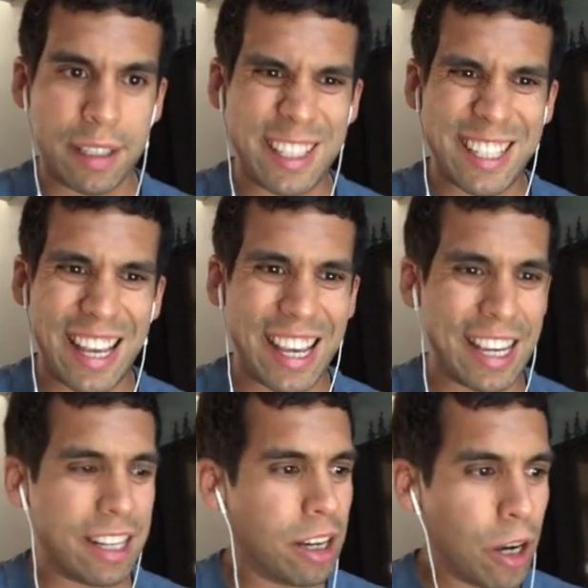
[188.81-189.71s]
is
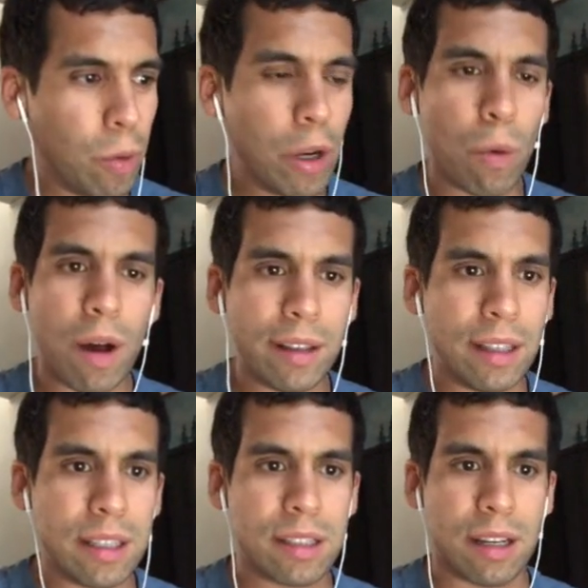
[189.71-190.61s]
saying, no, we don't want
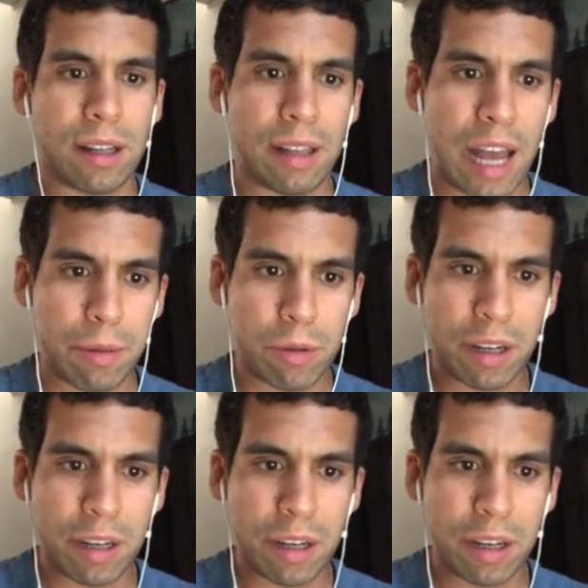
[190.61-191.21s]
things to collapse.